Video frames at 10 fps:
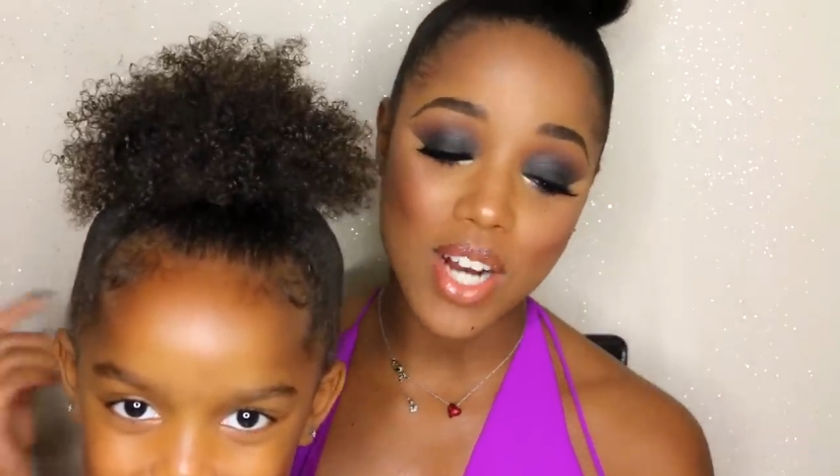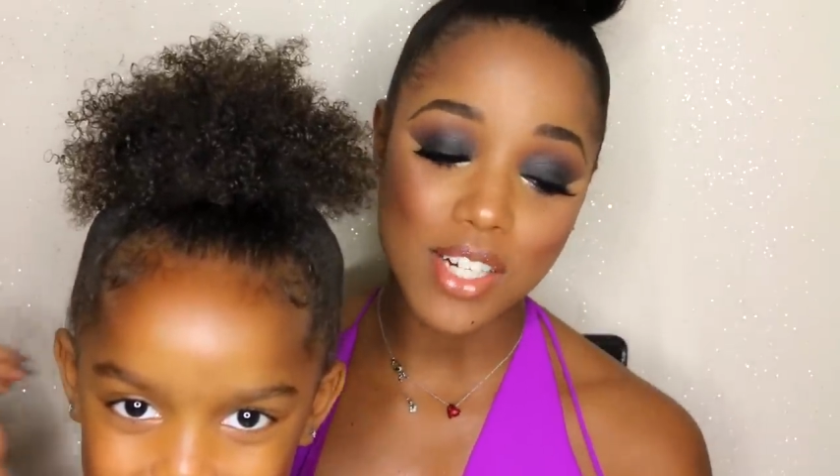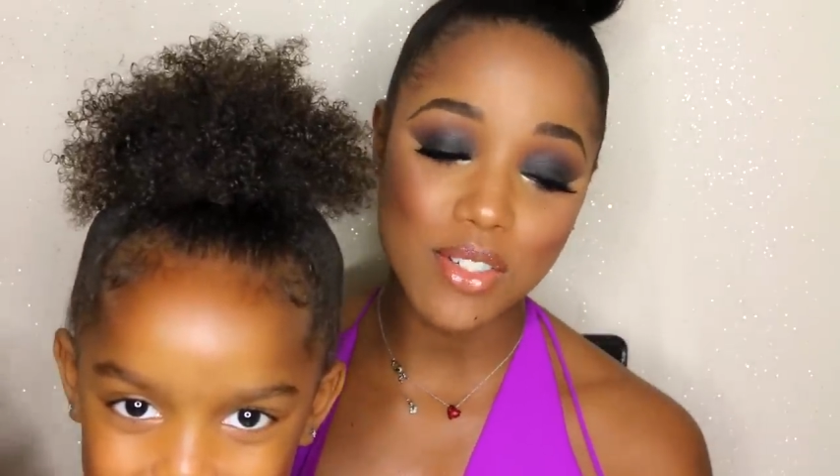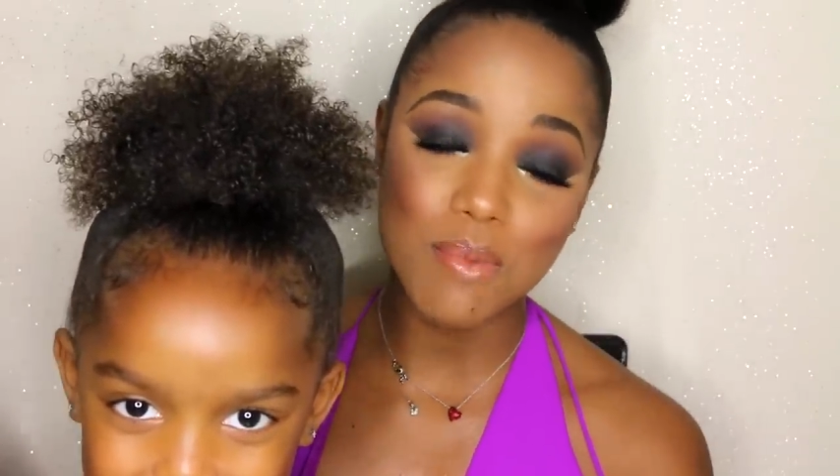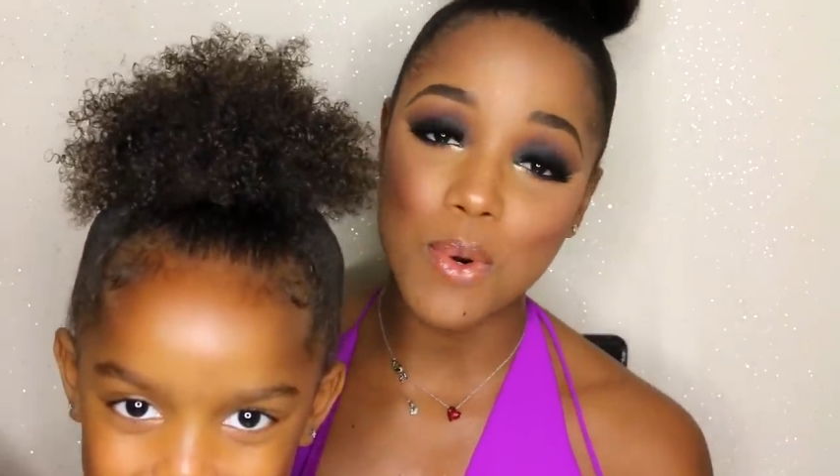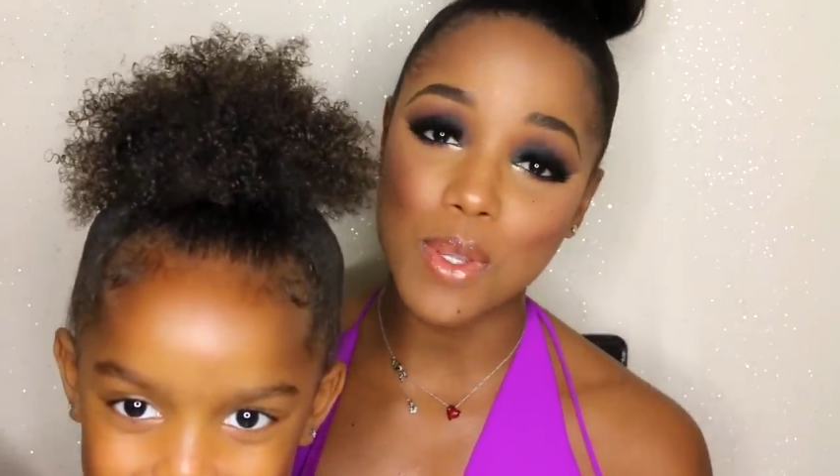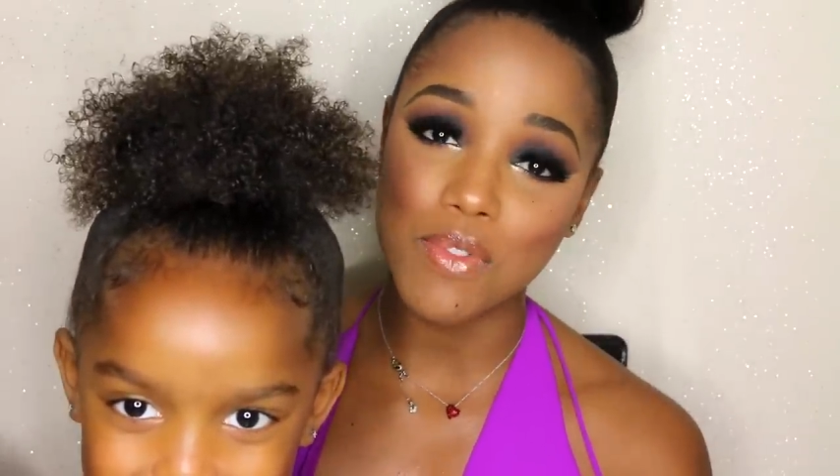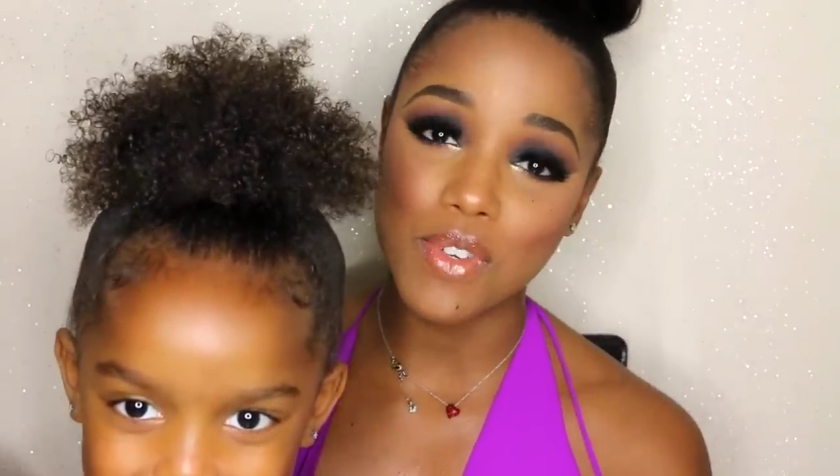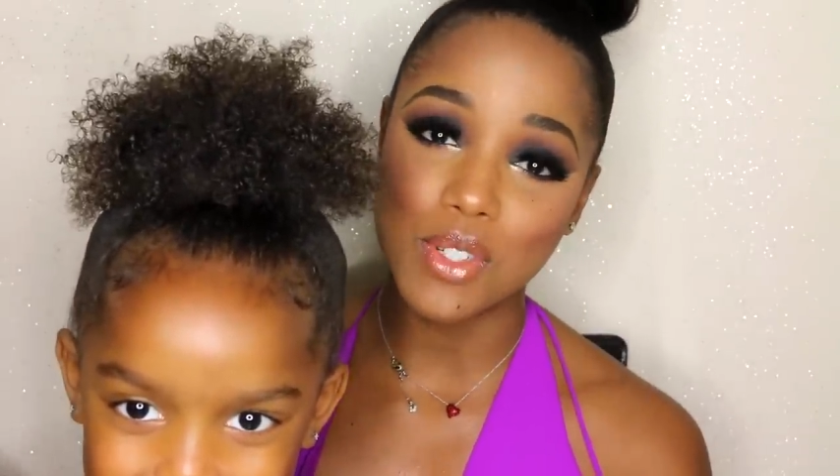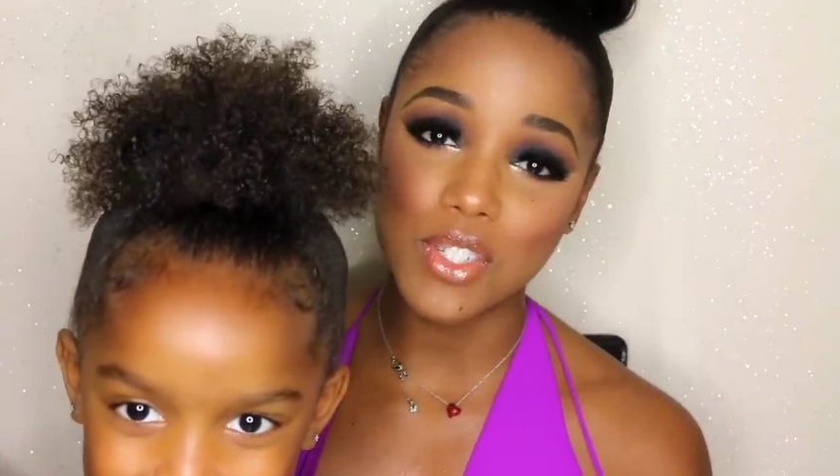try to do more in
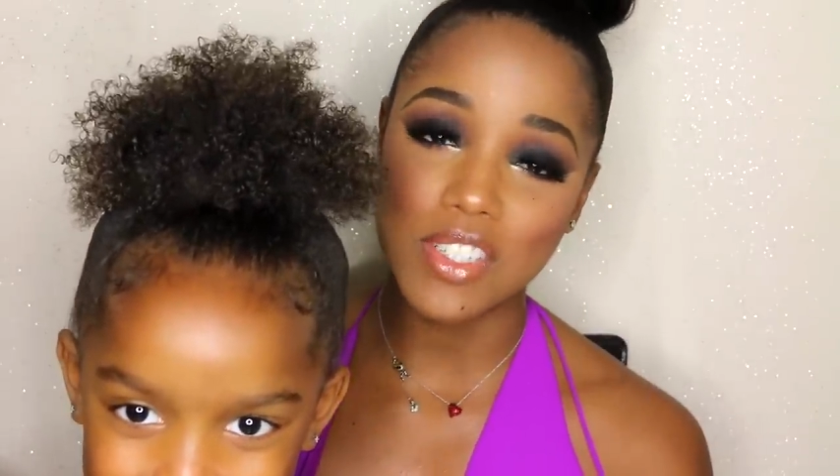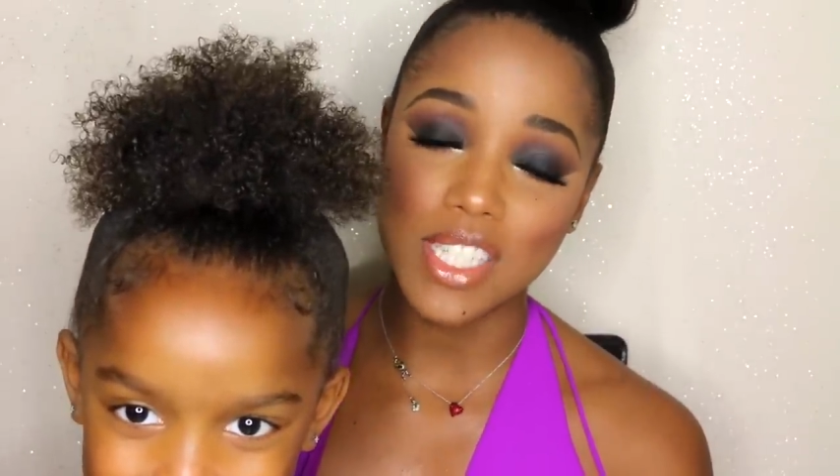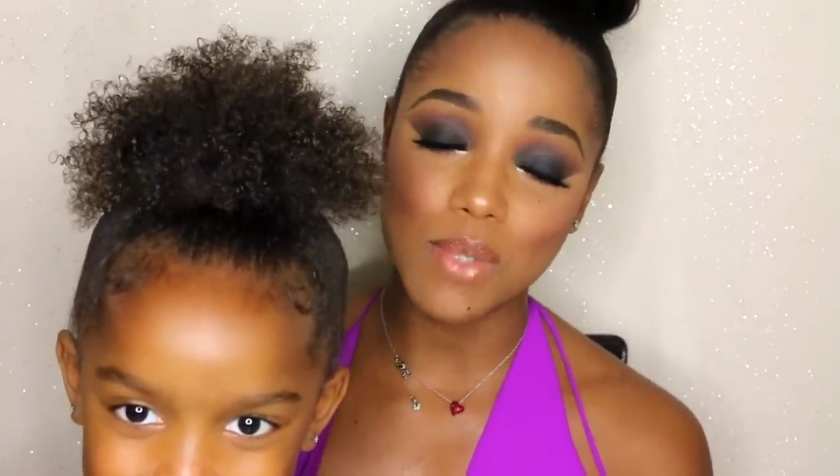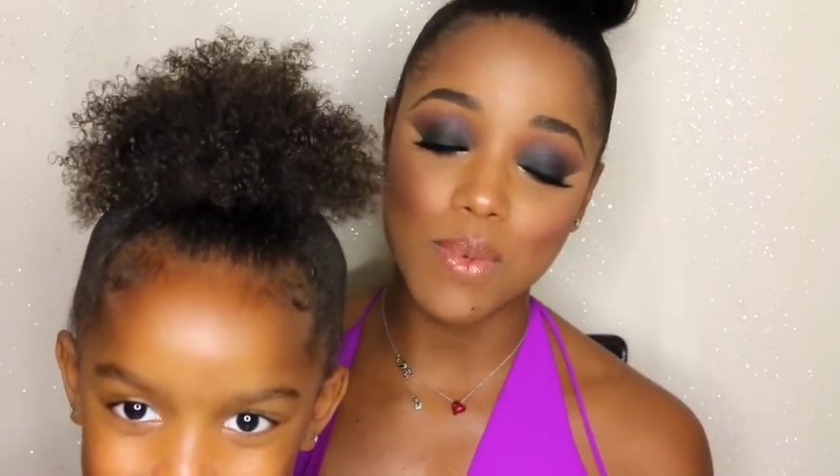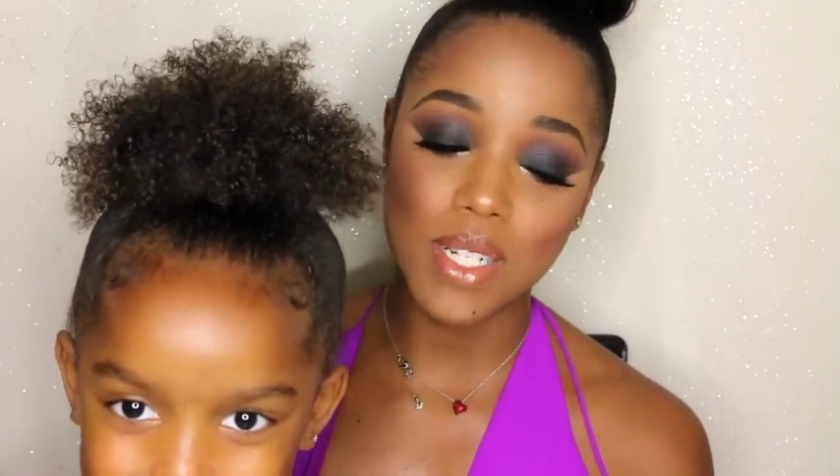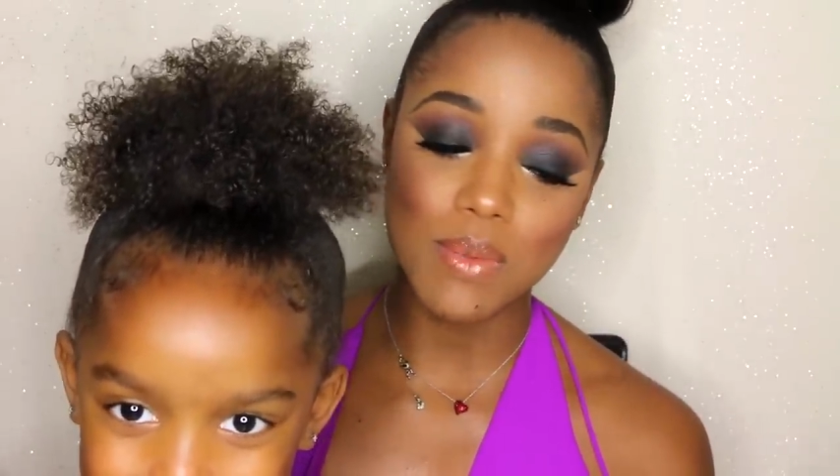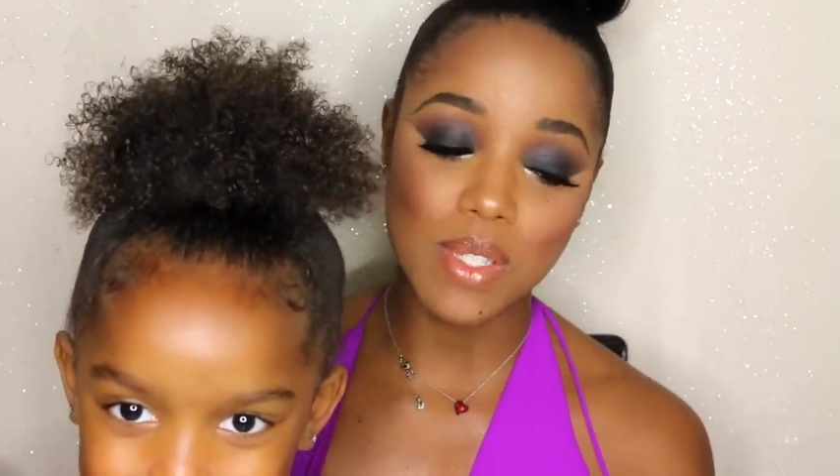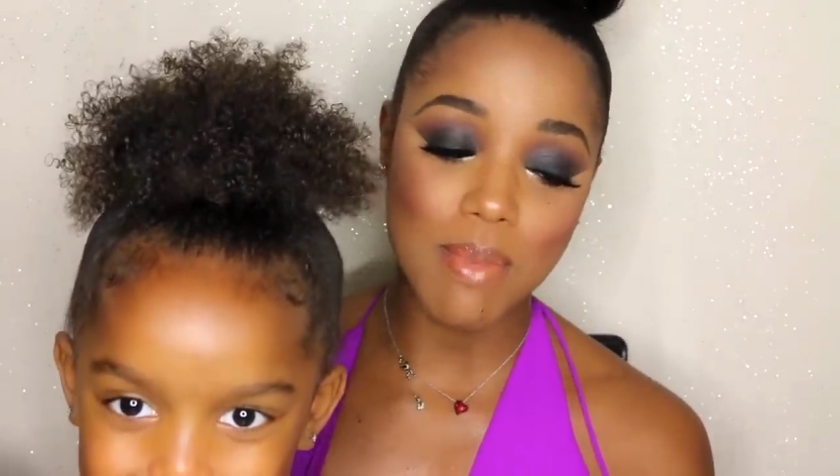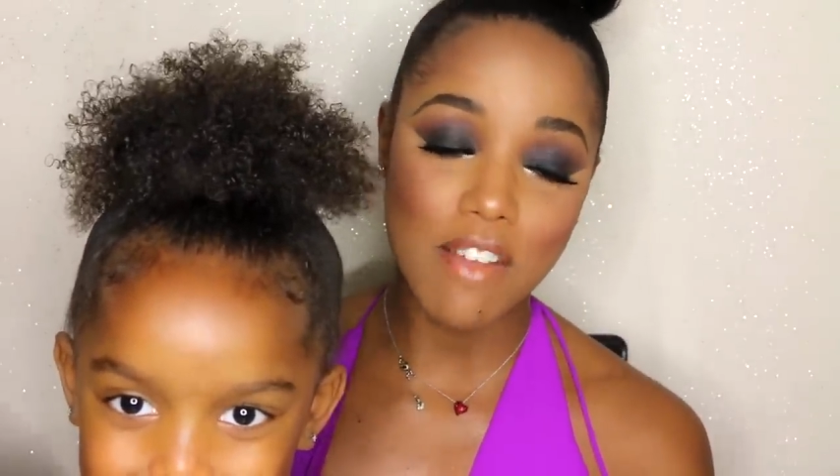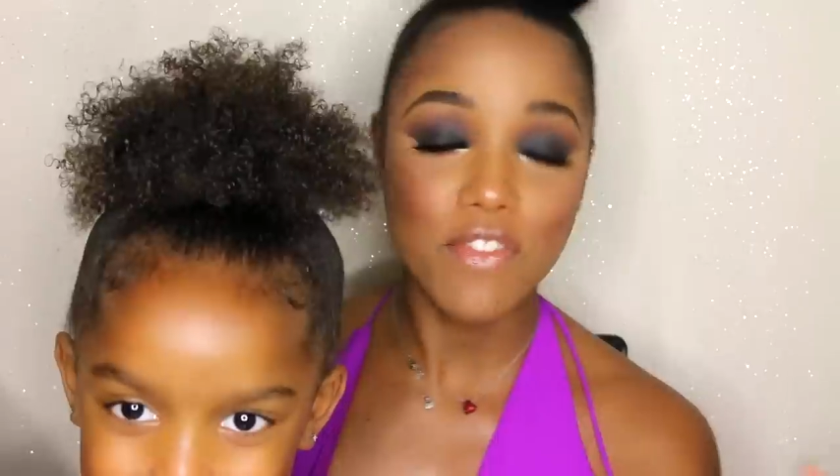the future. This one
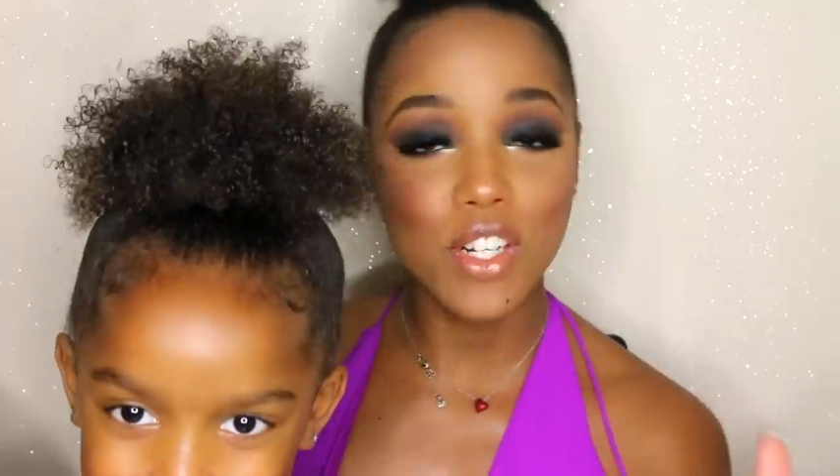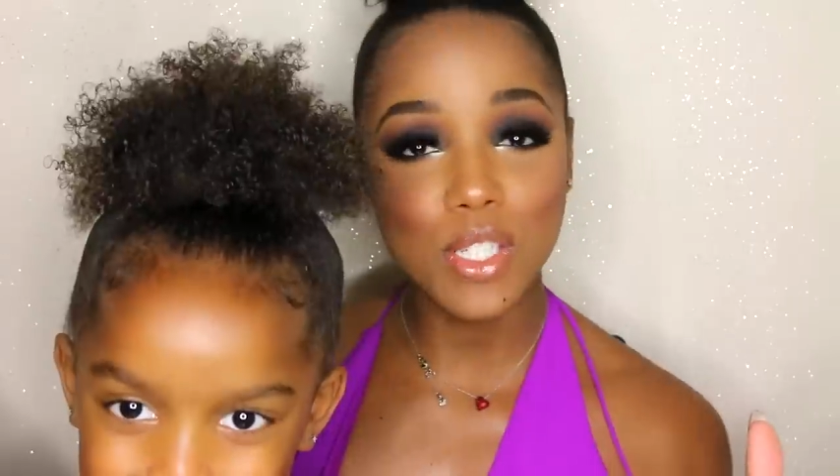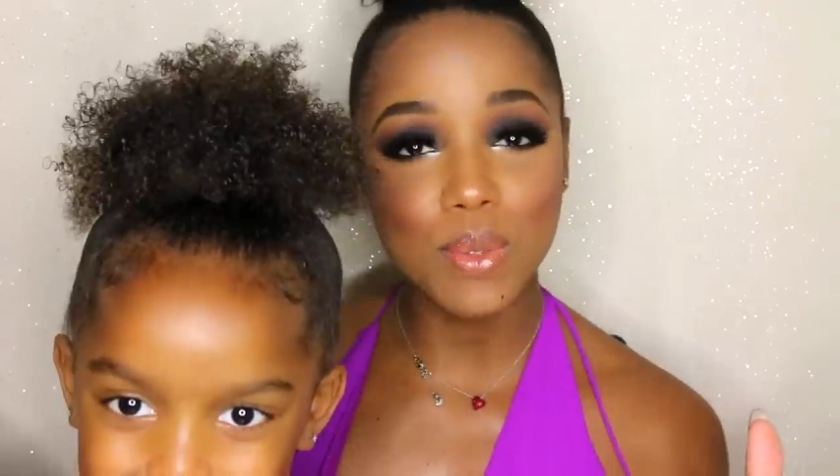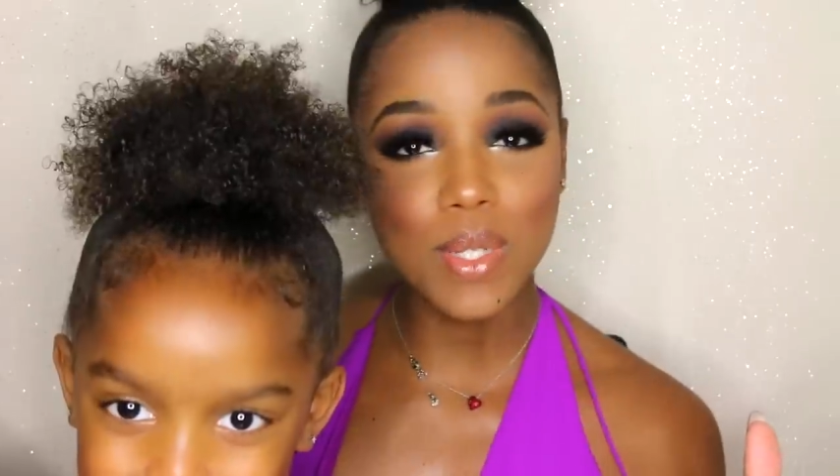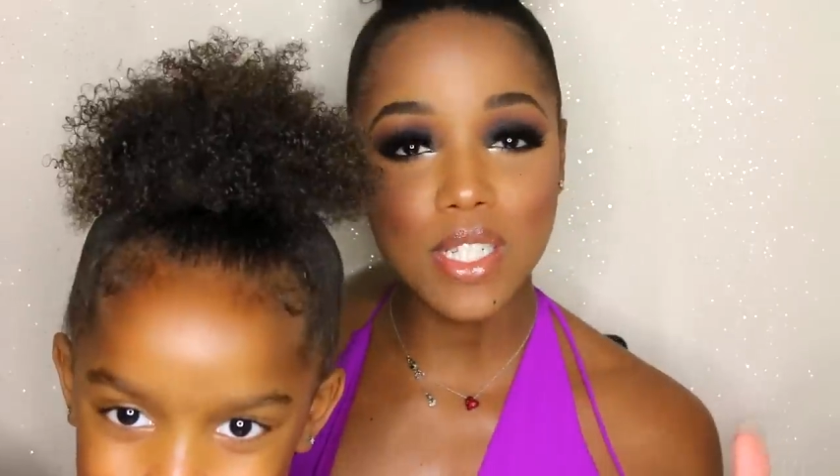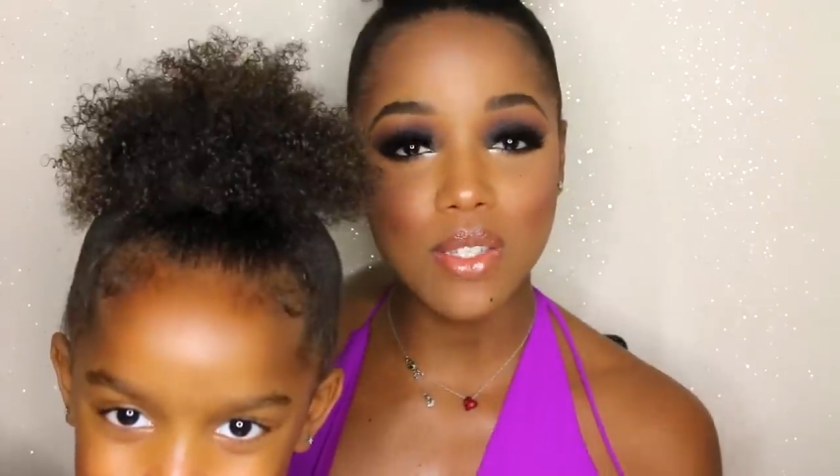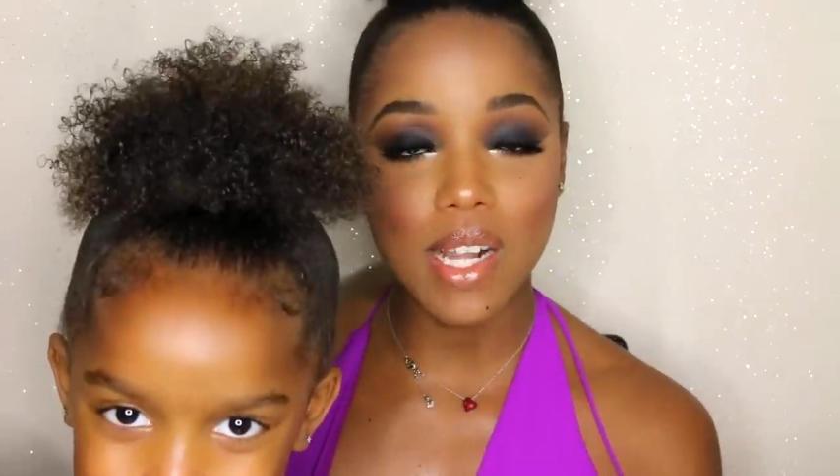was my first one,